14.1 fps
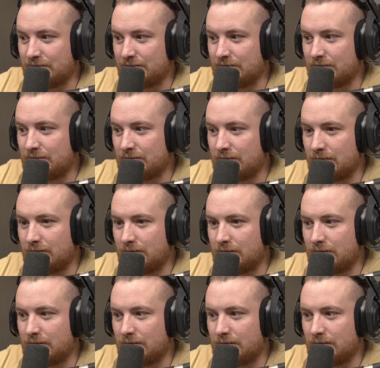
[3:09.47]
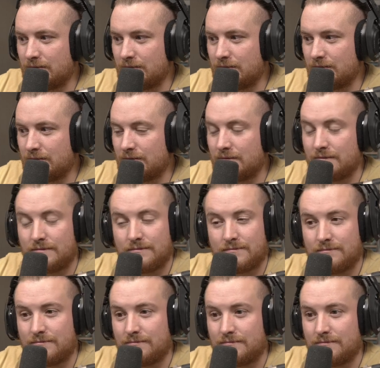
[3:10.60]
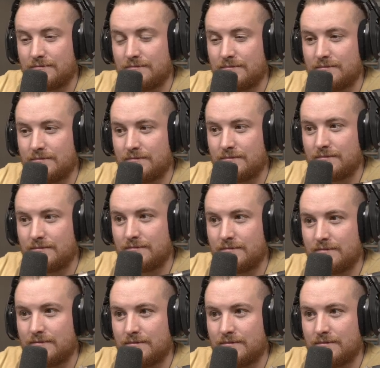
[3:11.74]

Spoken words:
Nothing is said.